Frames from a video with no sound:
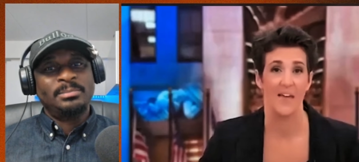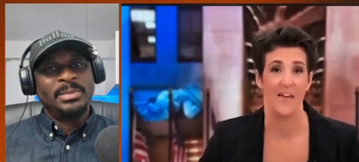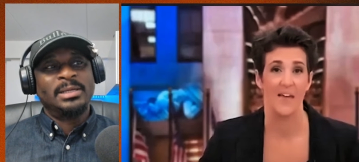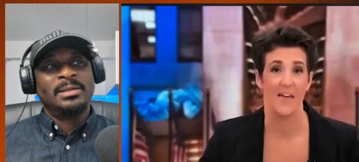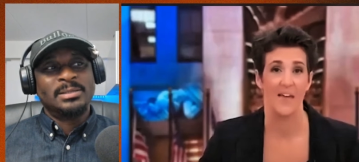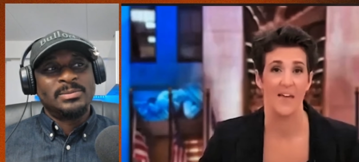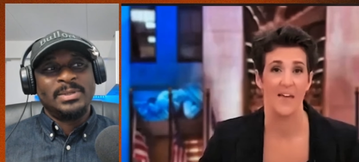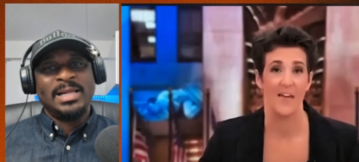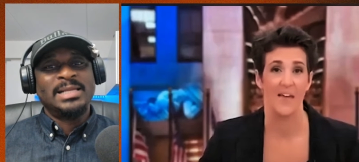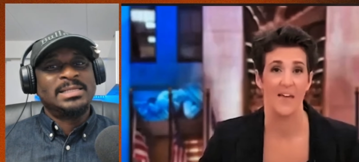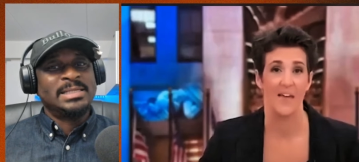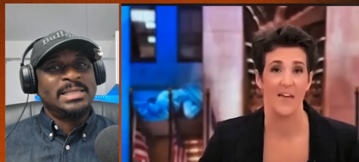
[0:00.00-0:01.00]
Speaker 1: because what
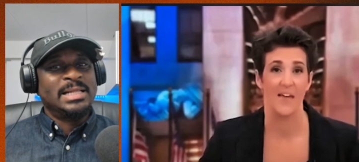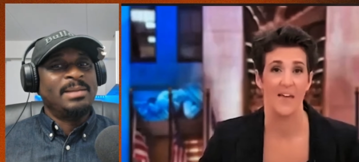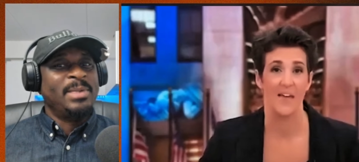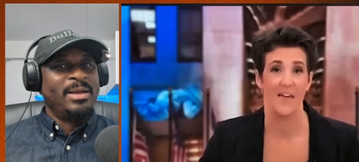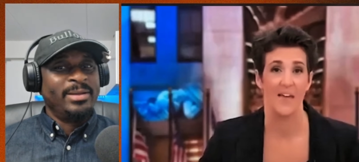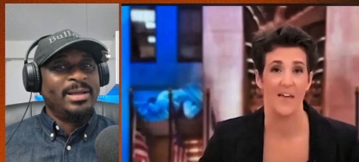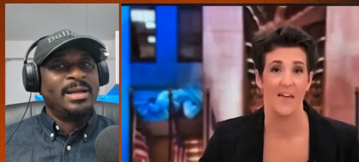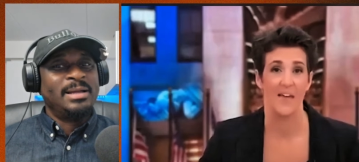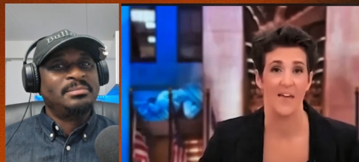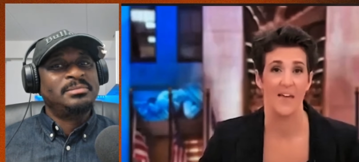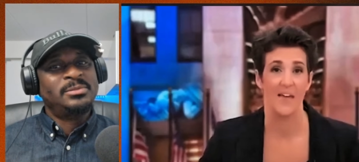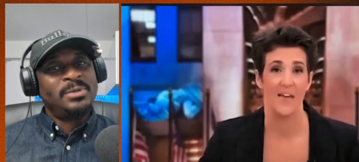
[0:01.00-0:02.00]
I see in
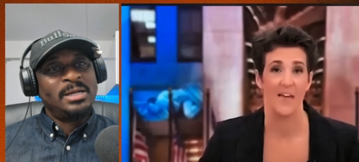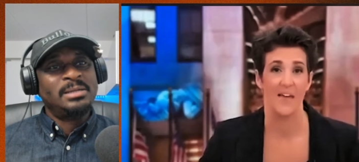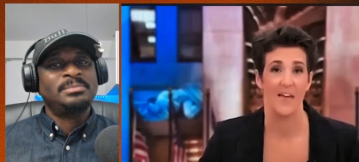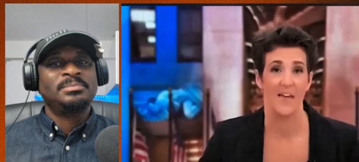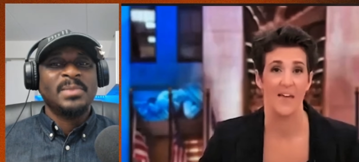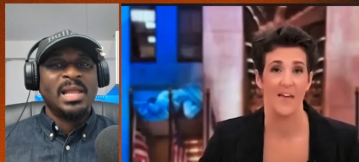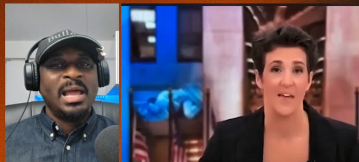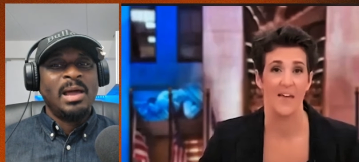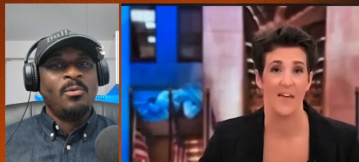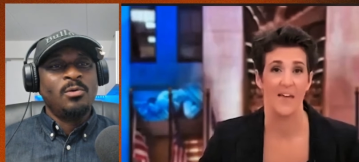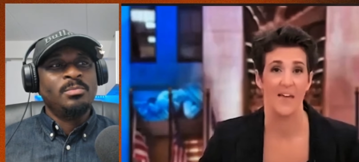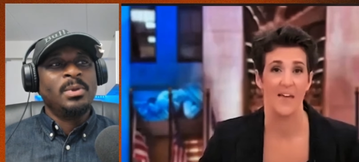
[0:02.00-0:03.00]
America, well, I
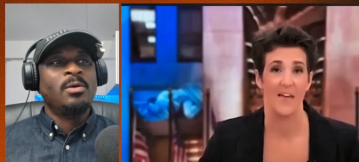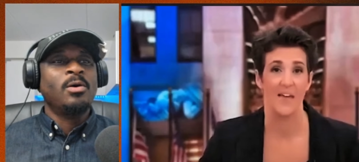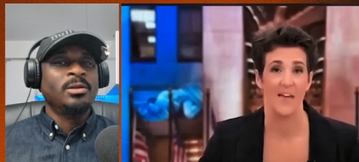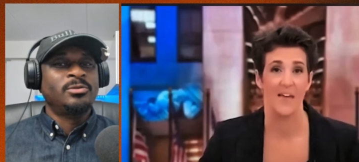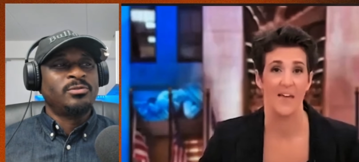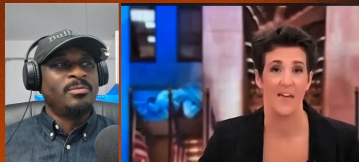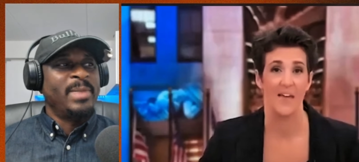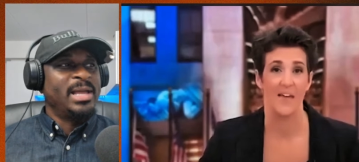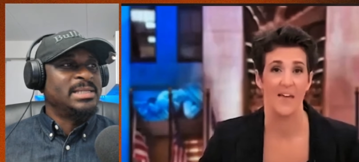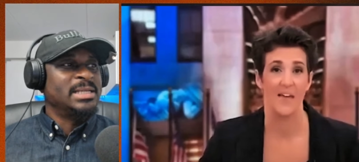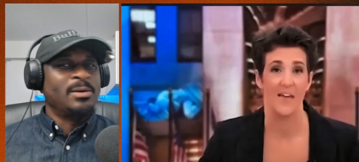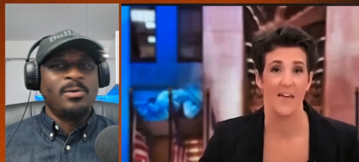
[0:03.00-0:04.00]
won't be going through
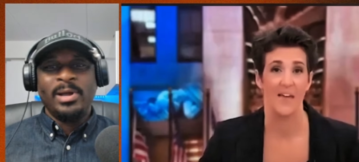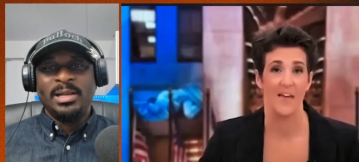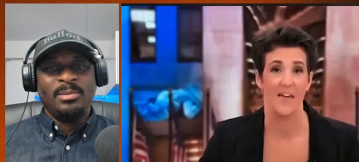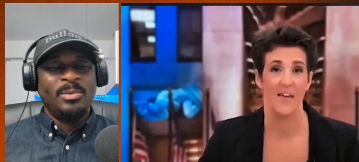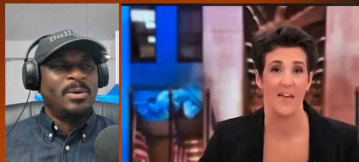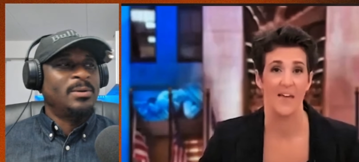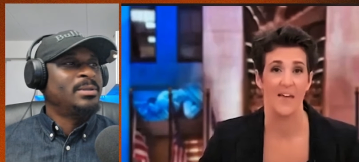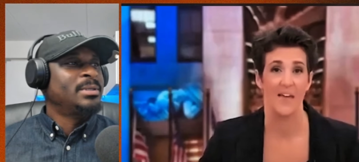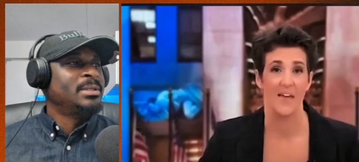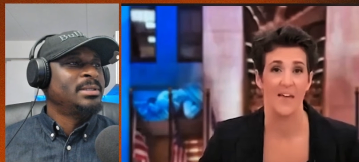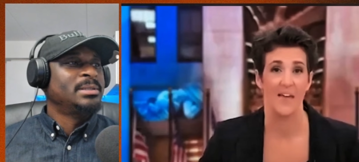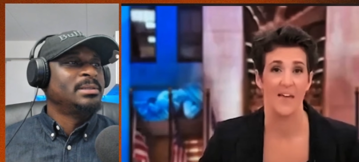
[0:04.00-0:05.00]
Mexico anymore.
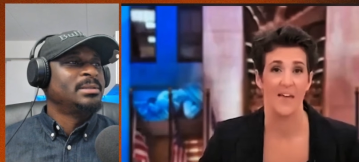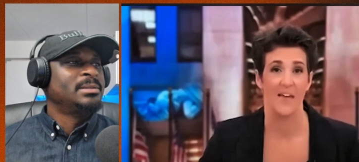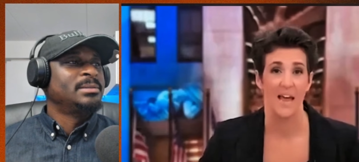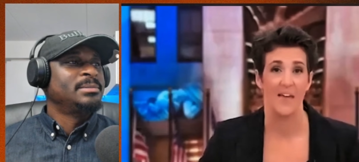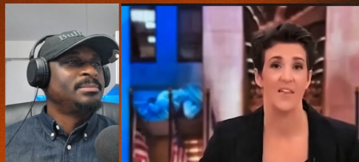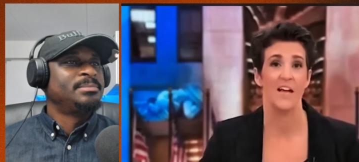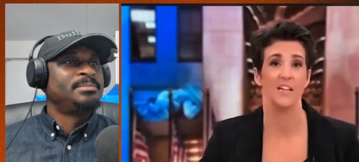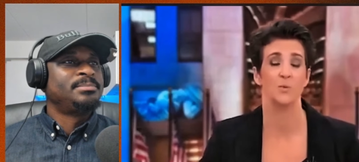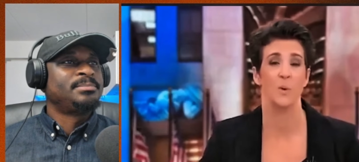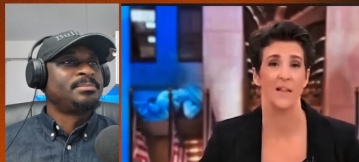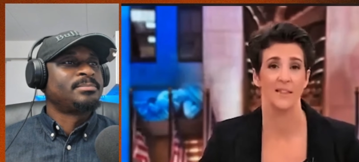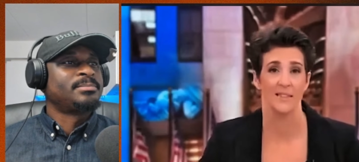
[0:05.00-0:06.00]
Speaker 2: And
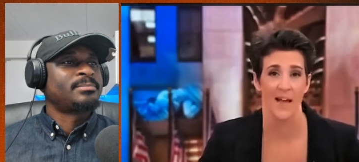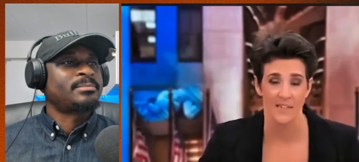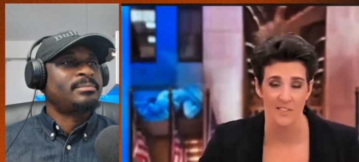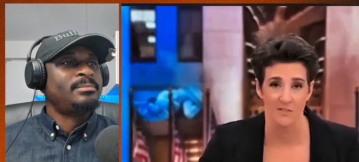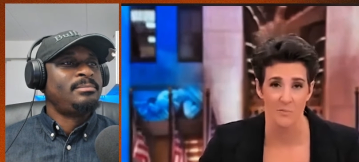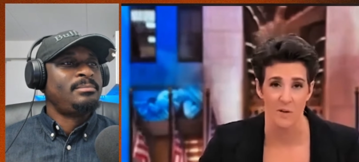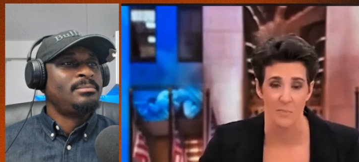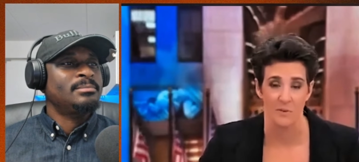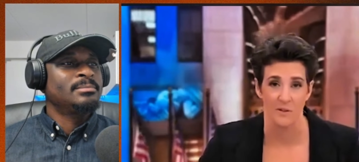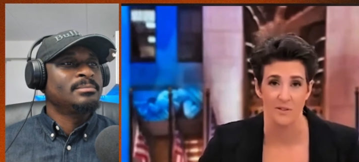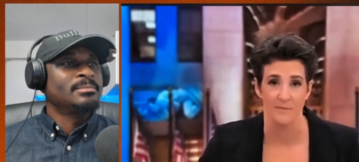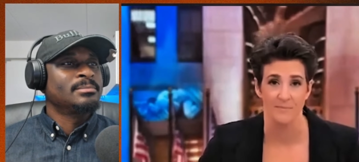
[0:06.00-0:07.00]
that's why lots of
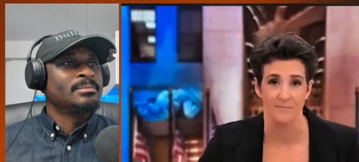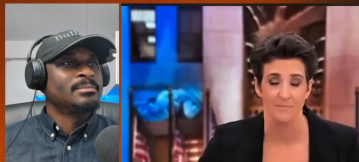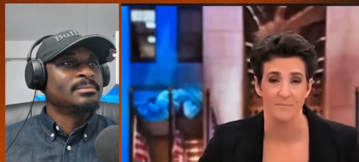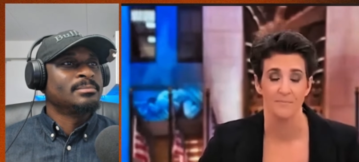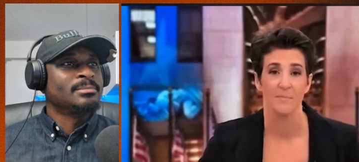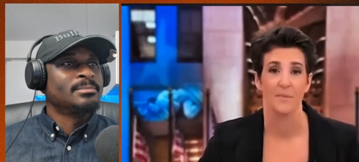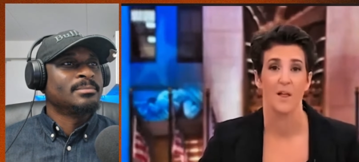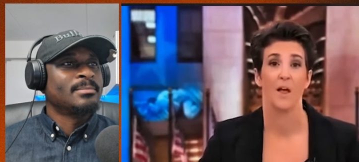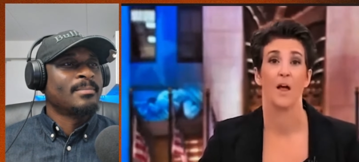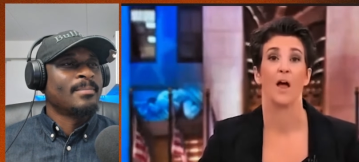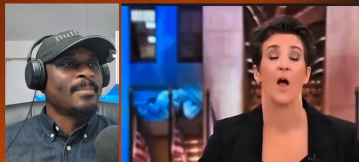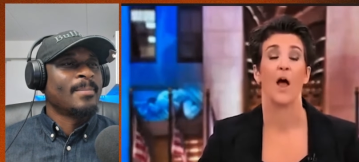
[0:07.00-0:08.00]
people
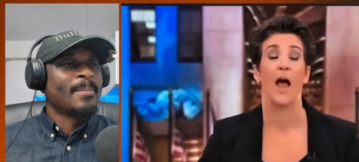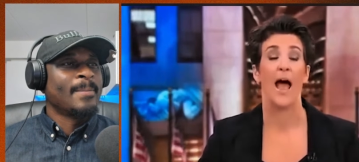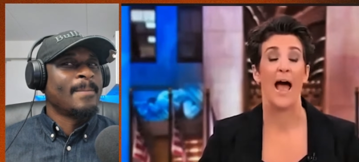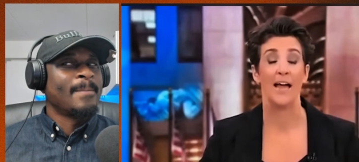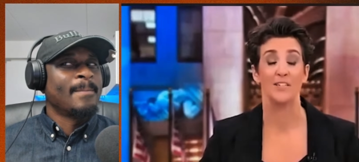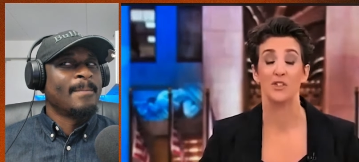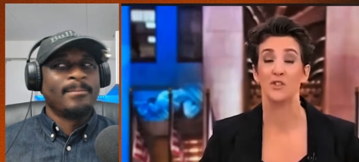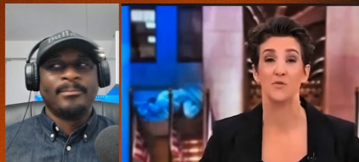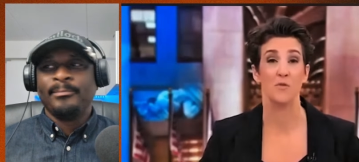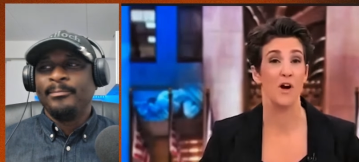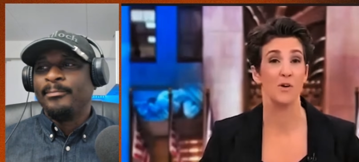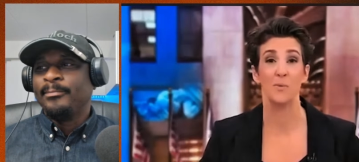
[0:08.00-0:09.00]
had
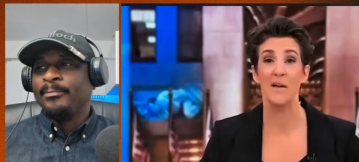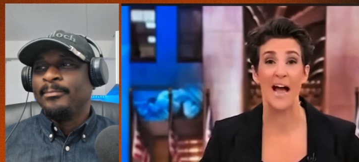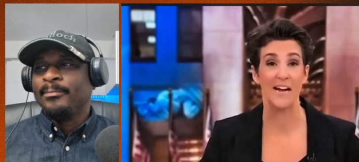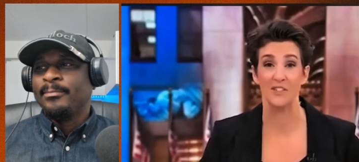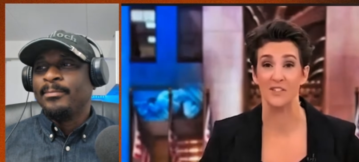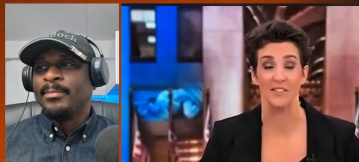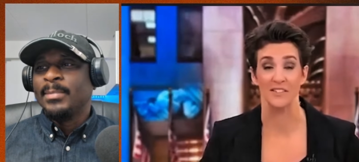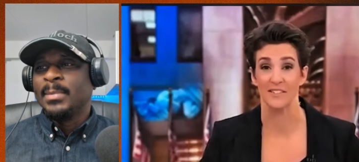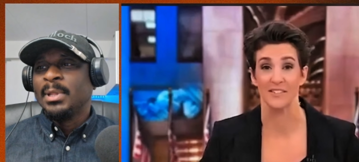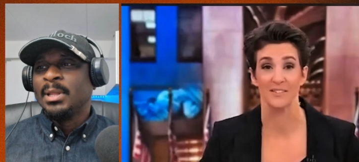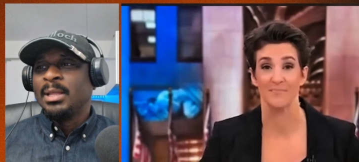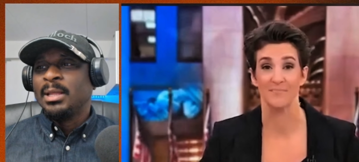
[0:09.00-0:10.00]
strong
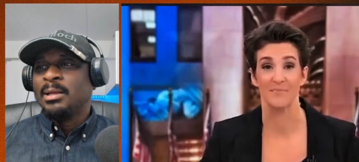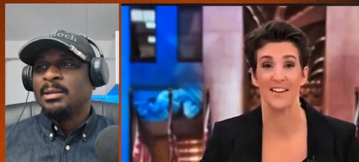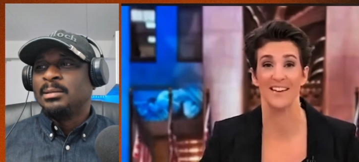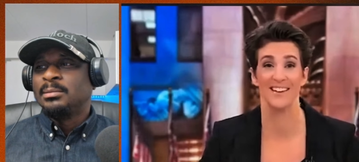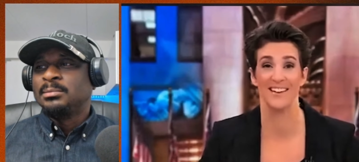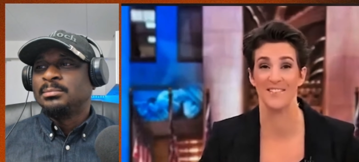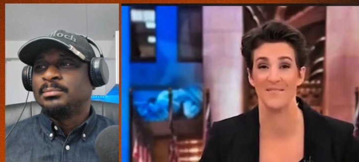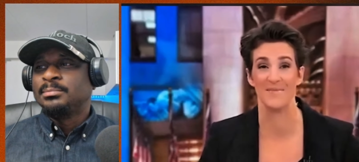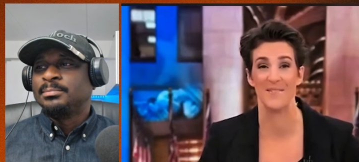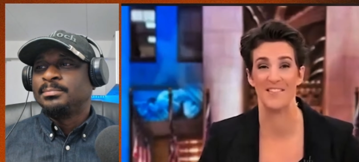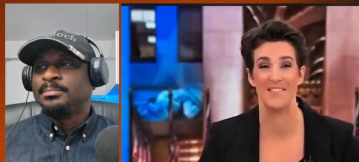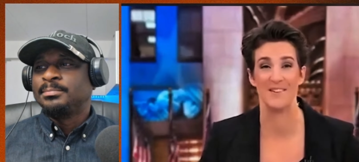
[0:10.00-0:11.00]
reactions
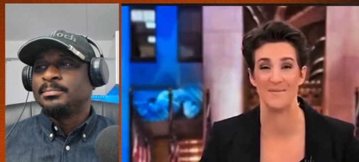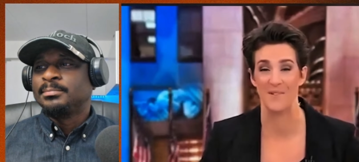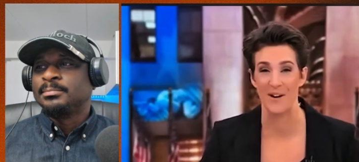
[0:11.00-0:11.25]
when the Des